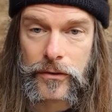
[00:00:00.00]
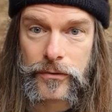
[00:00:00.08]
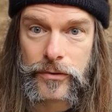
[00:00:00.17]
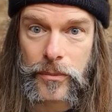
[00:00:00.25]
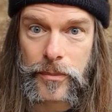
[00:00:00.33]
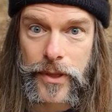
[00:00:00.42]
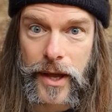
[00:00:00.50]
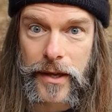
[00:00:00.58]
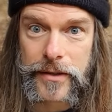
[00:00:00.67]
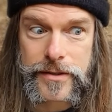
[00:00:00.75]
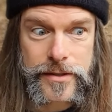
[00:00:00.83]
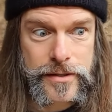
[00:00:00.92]
from that
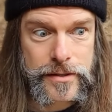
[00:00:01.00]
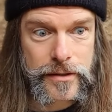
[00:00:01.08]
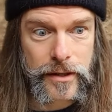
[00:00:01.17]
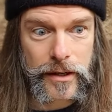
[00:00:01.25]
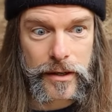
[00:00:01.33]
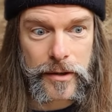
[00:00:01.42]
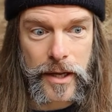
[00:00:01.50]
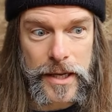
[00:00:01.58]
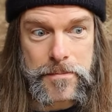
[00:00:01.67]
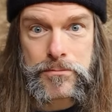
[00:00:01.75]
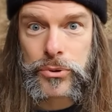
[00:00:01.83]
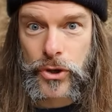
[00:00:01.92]

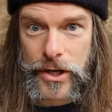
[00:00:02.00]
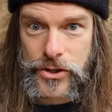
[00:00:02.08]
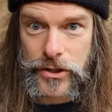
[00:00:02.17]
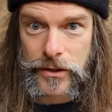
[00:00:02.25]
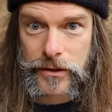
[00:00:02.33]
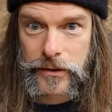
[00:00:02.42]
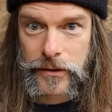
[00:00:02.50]
impression